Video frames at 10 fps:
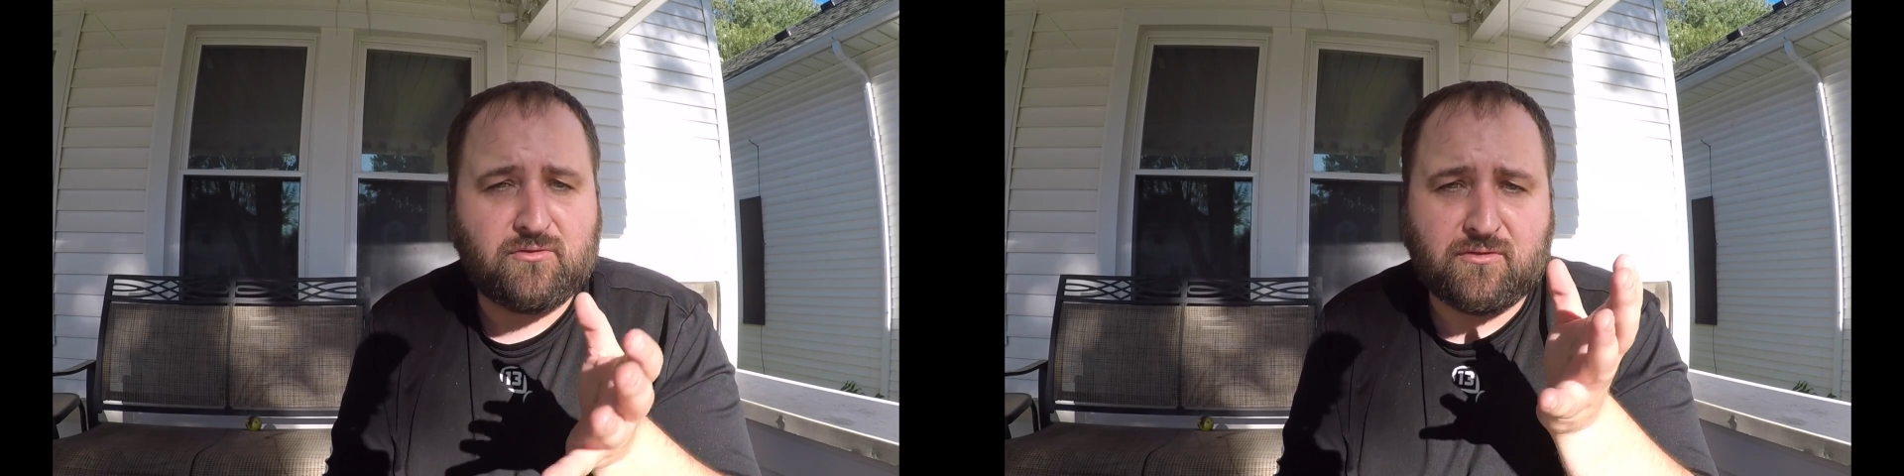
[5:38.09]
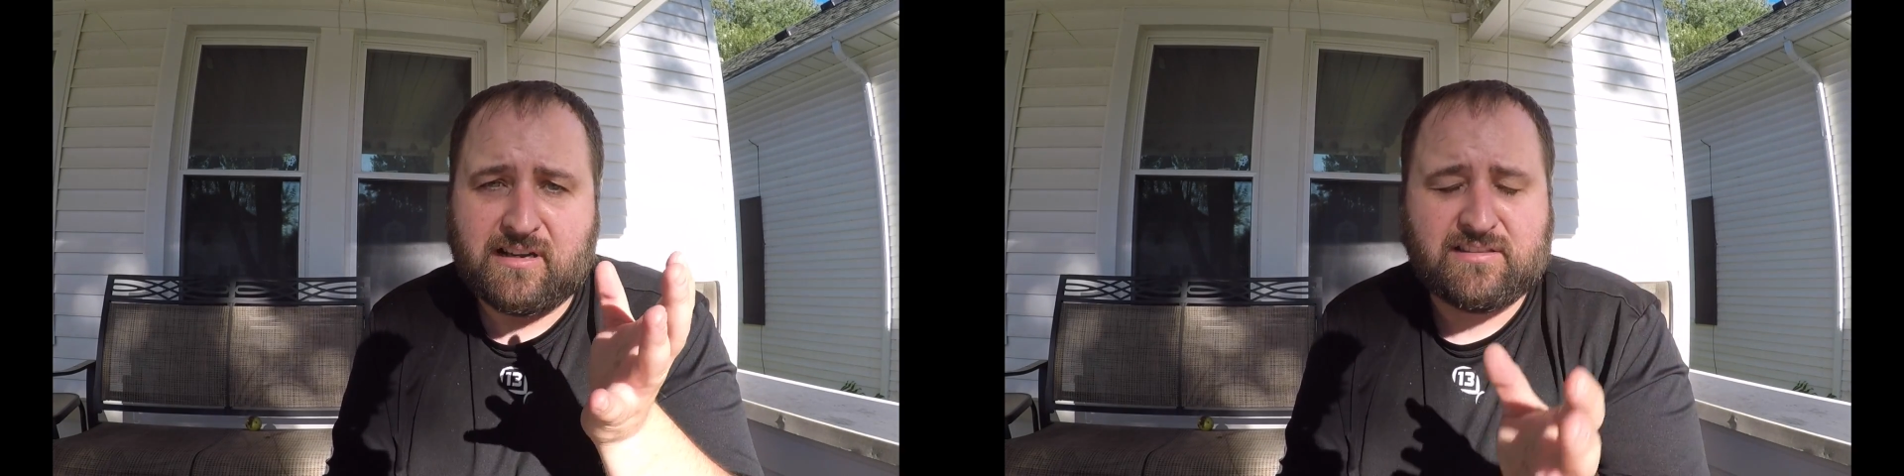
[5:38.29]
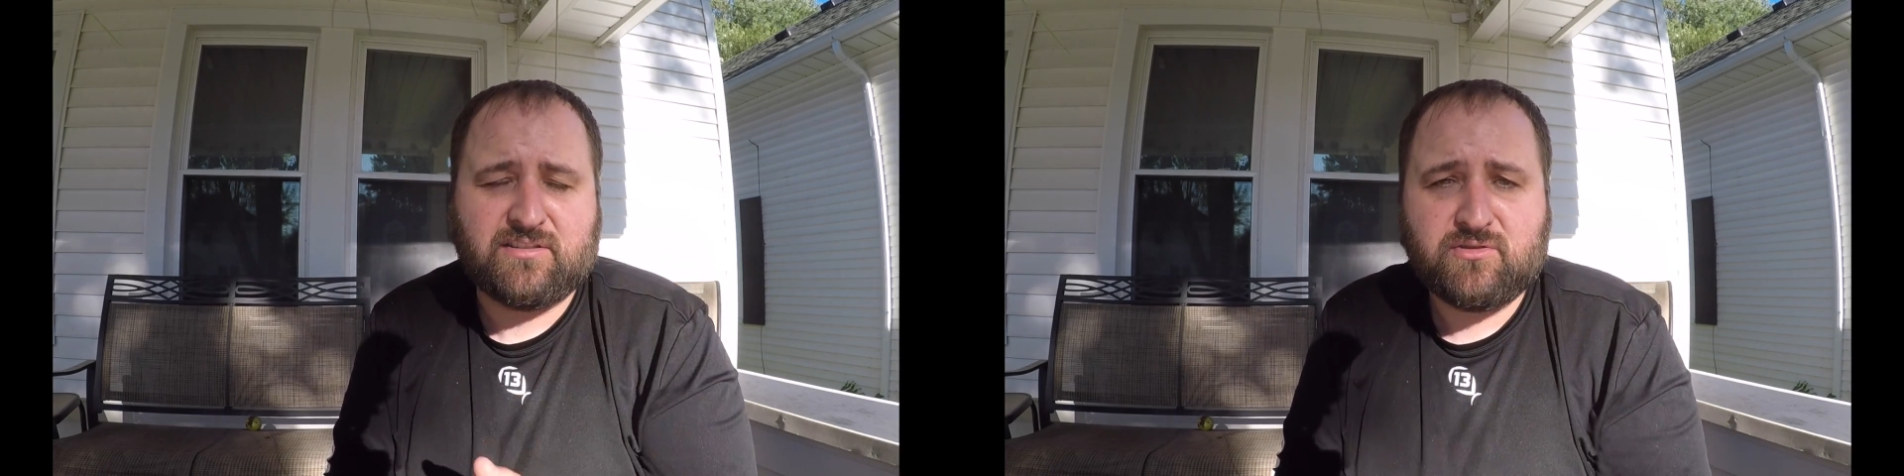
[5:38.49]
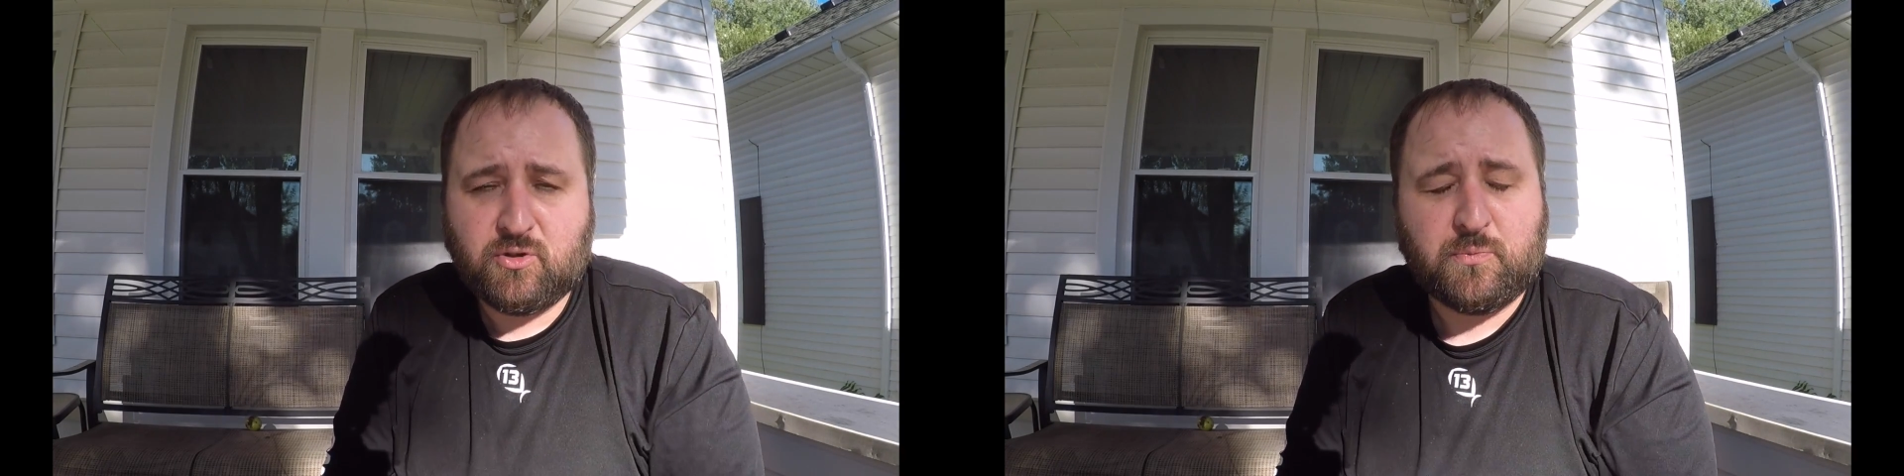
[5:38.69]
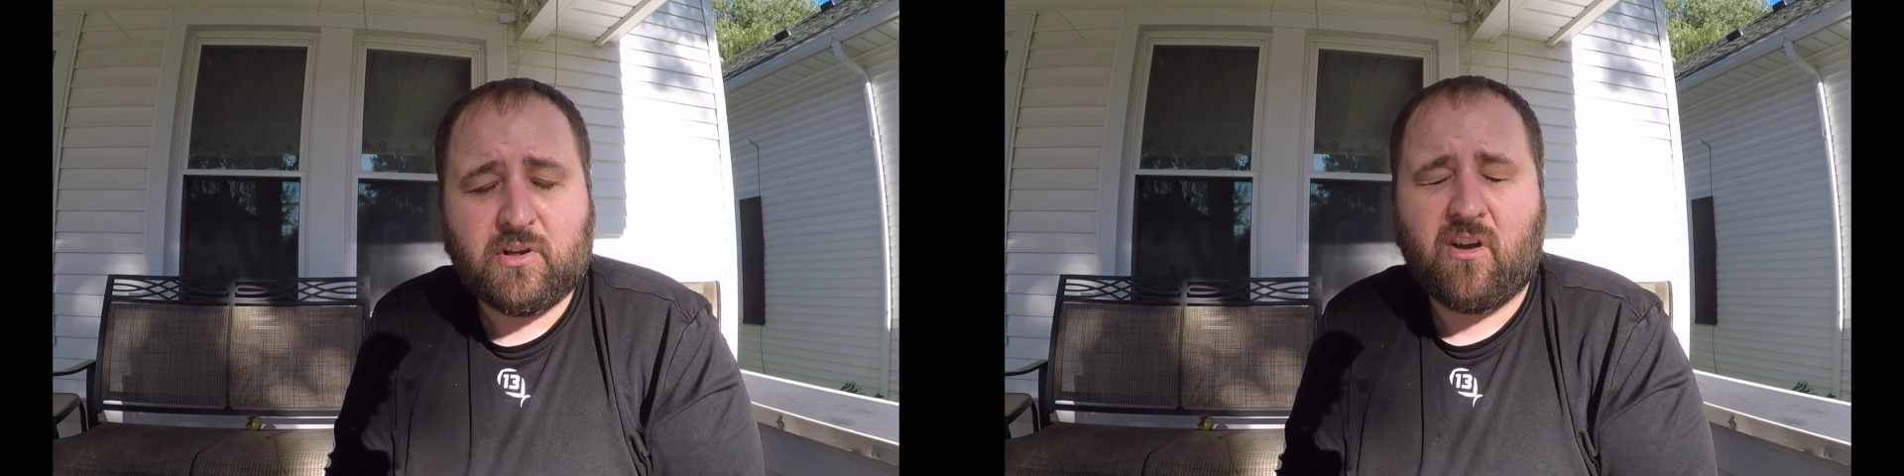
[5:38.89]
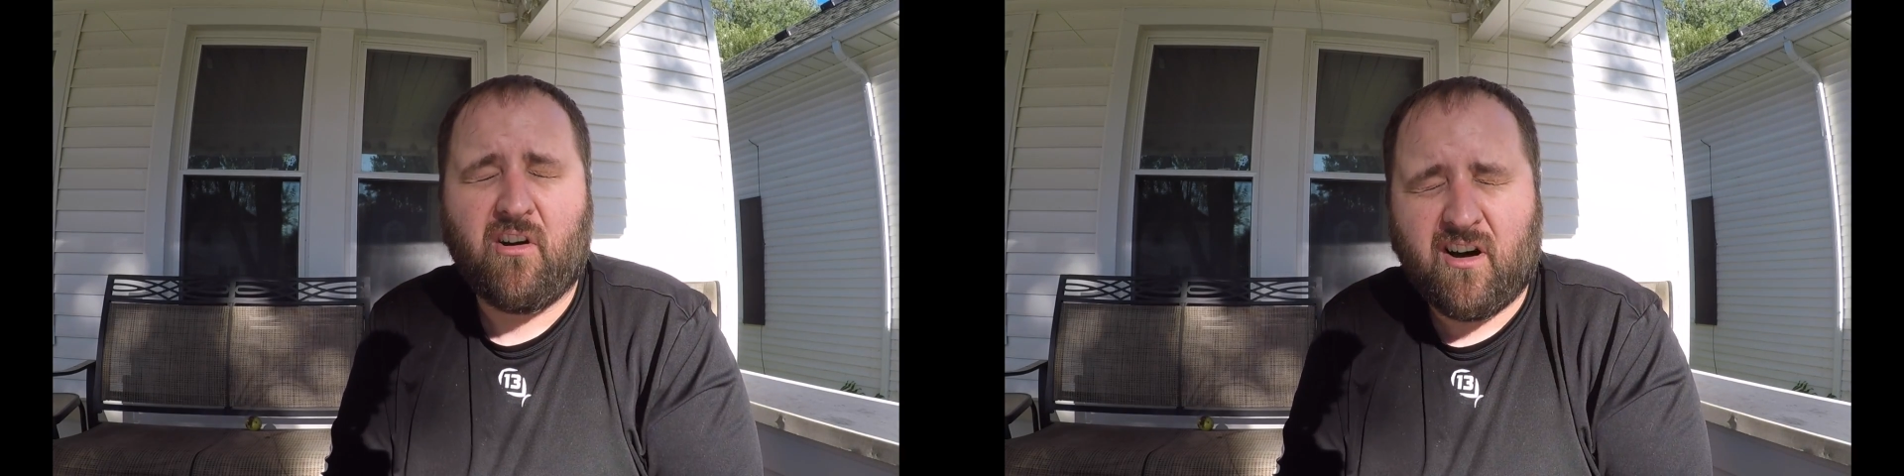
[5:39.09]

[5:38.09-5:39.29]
crazy, stupid,